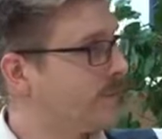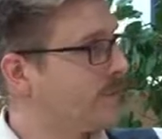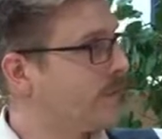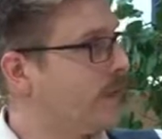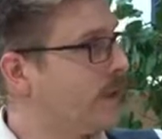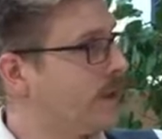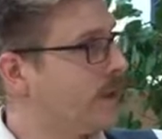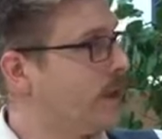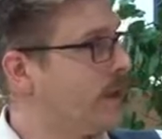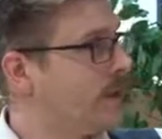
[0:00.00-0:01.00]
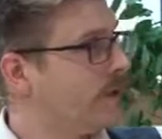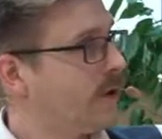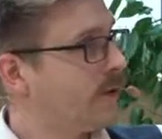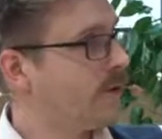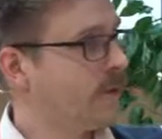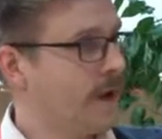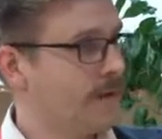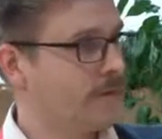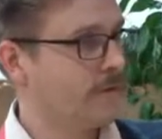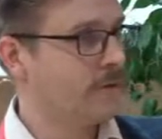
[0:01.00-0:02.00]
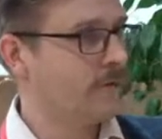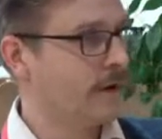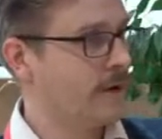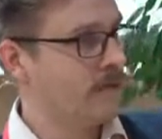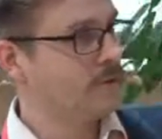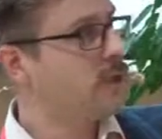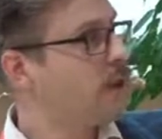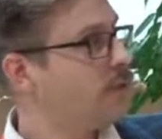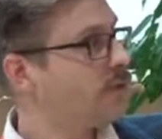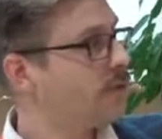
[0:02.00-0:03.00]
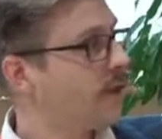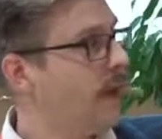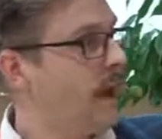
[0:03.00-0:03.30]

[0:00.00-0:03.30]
this is for interest rates of loans,